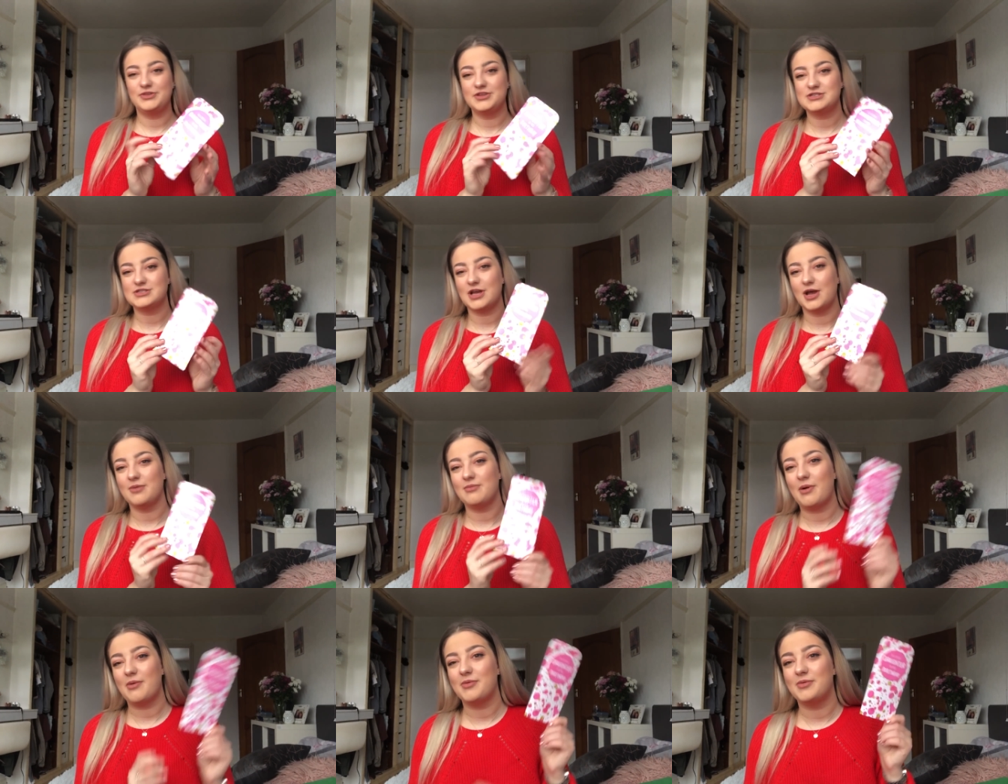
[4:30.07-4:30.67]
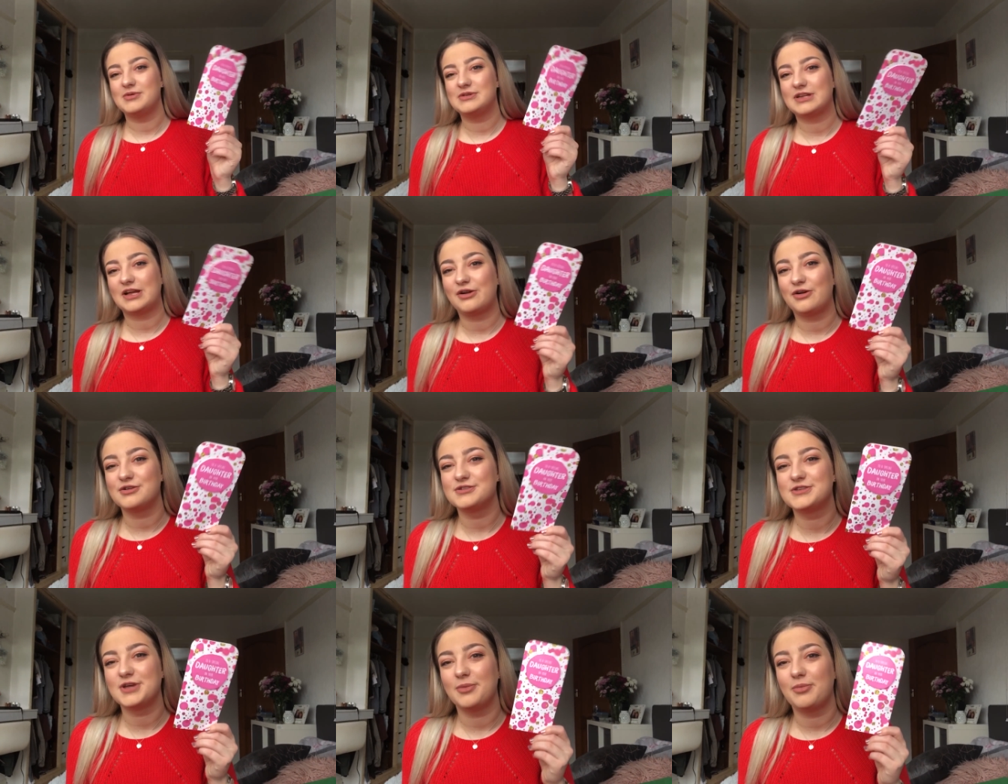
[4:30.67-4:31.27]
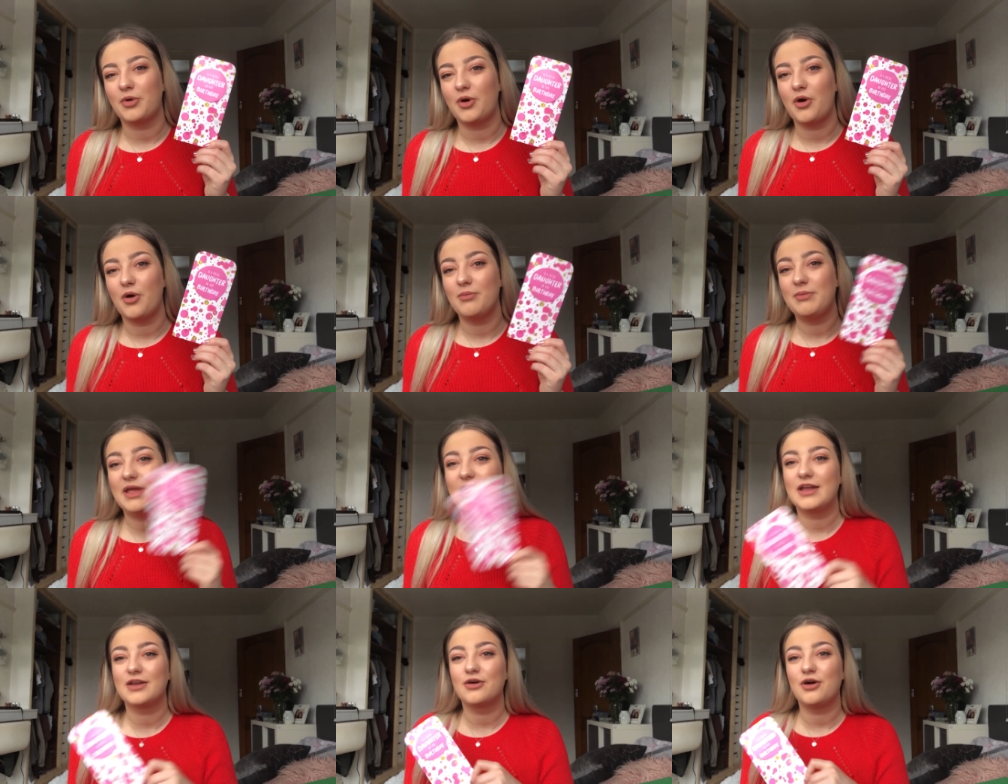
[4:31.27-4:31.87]
So my mum and dad also bought
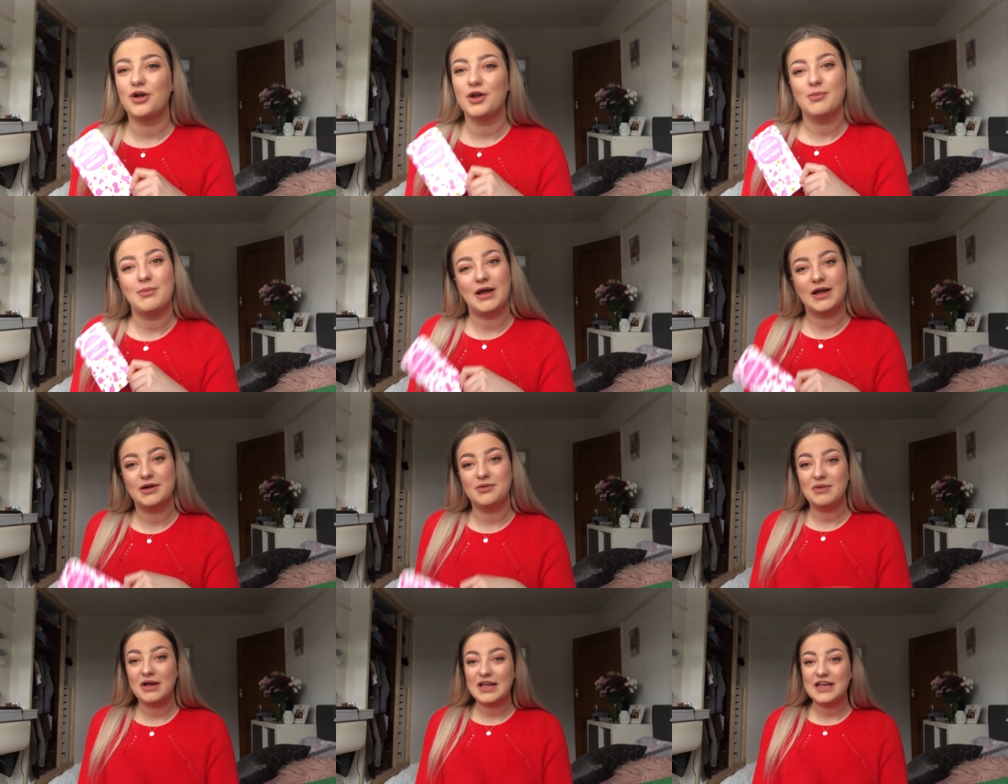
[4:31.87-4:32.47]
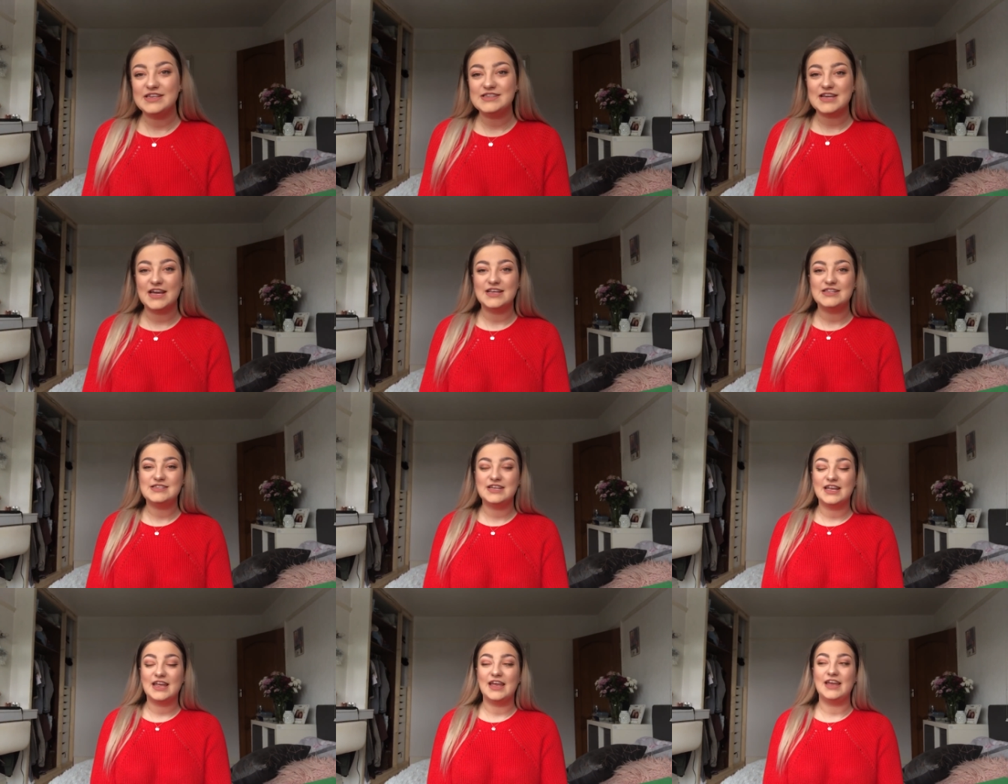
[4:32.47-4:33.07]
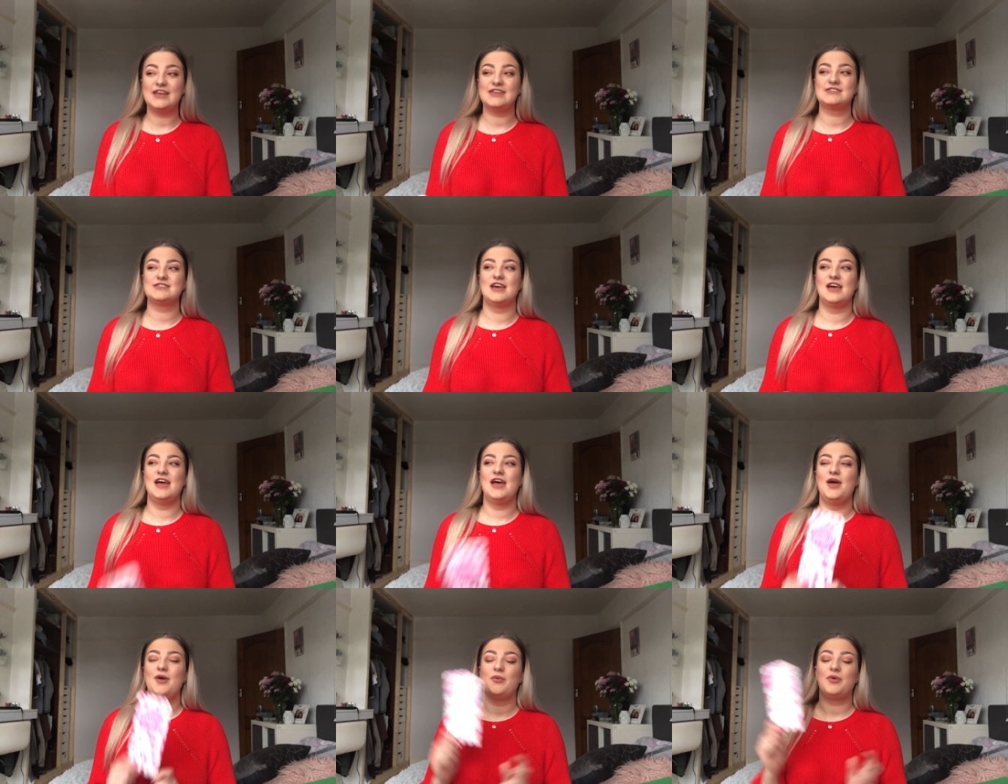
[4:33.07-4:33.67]
me and Connor Michael McIntyre tickets,
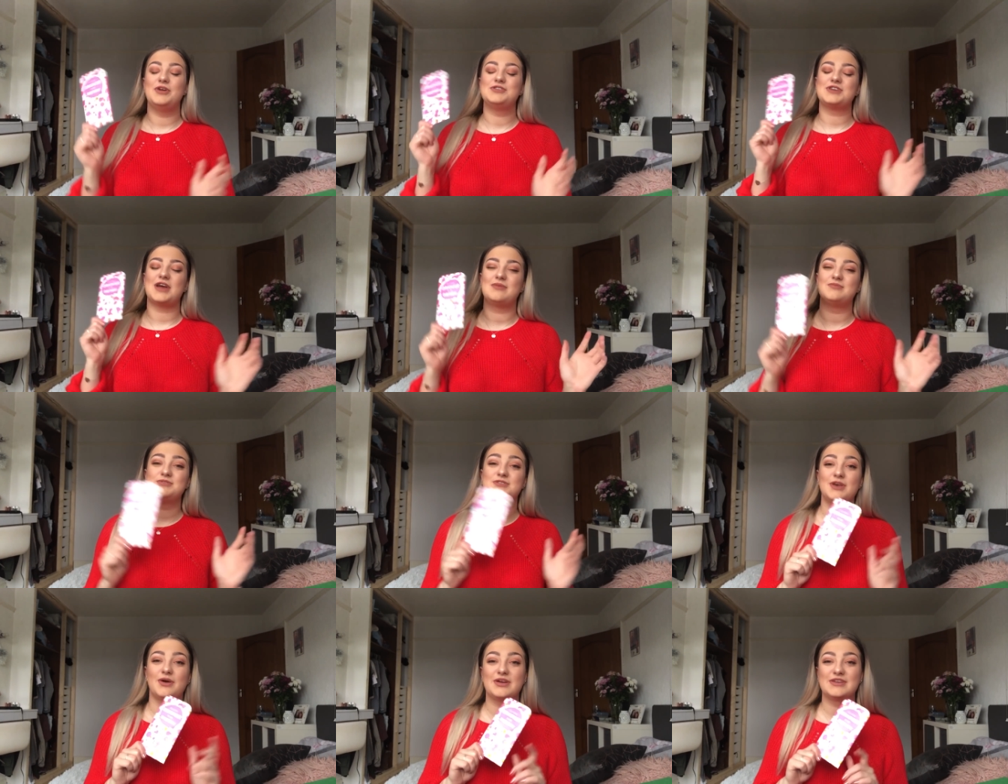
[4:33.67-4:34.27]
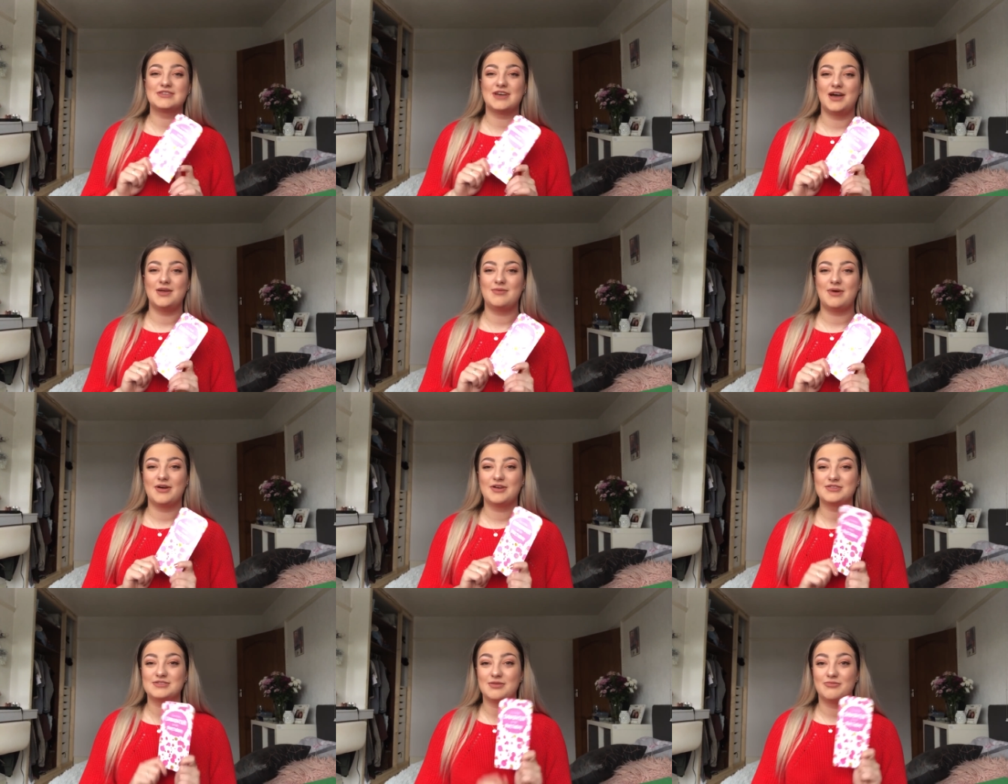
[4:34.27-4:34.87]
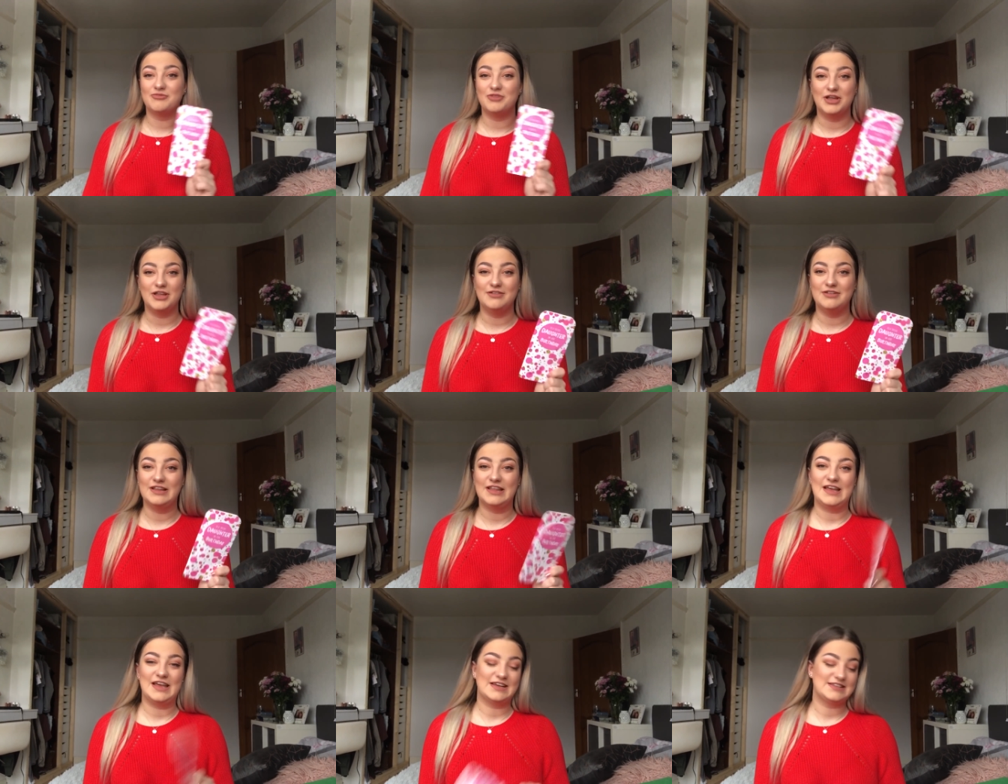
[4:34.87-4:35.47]
which I'm so excited about because I'm really,
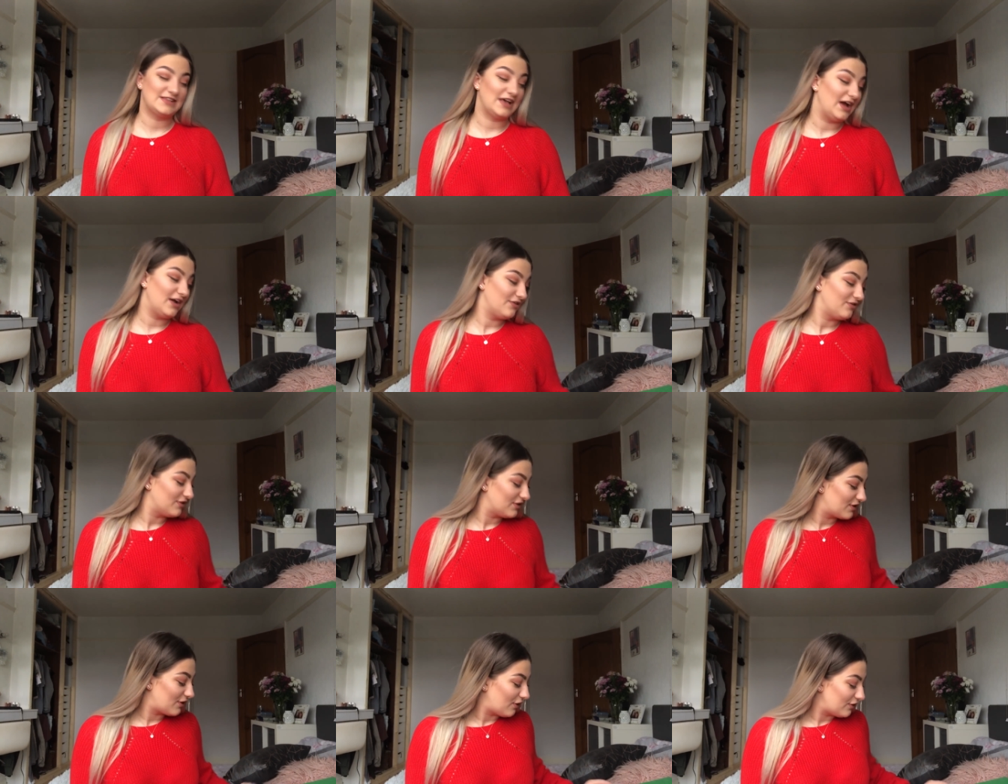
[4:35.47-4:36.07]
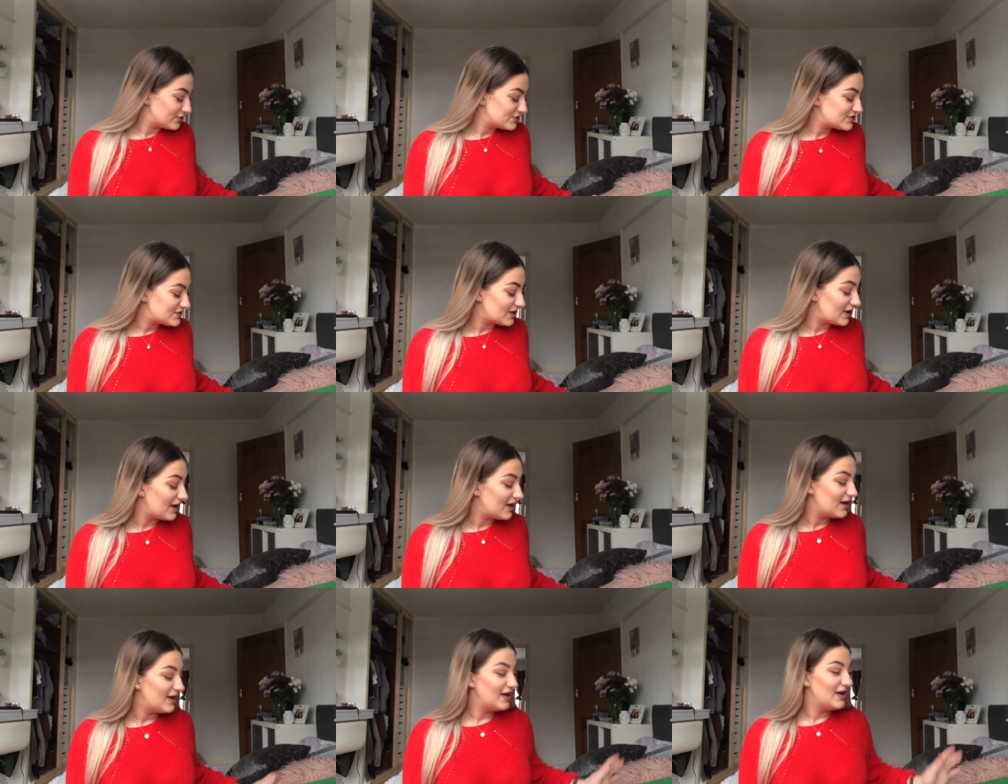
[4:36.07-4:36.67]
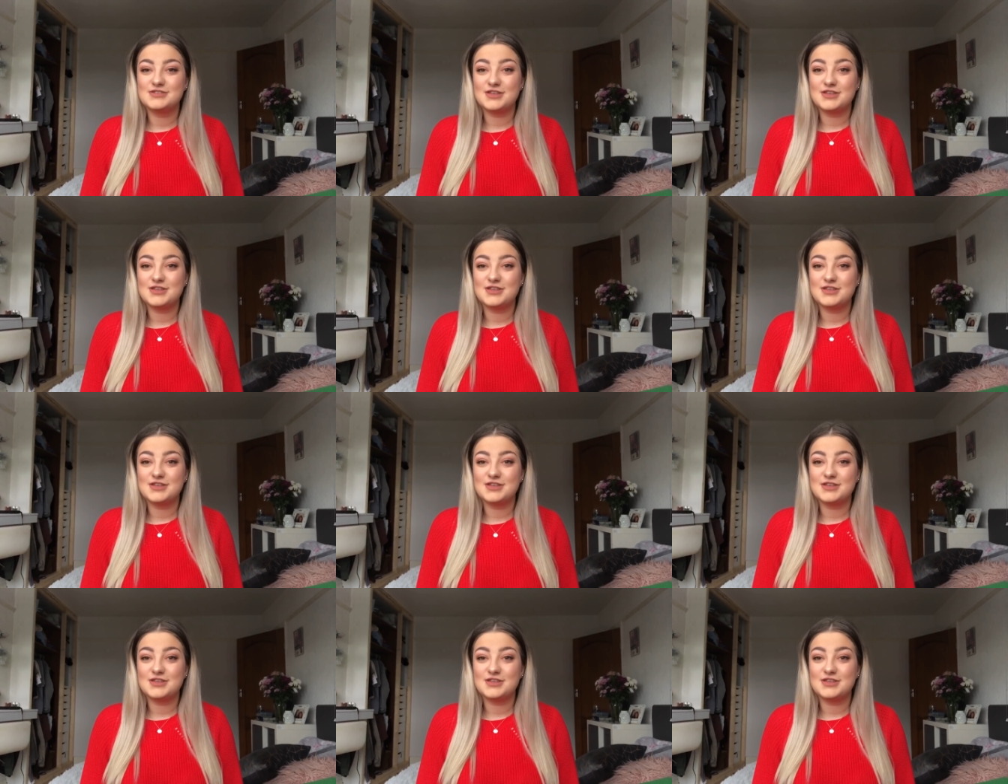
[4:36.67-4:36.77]
really excited for the concert.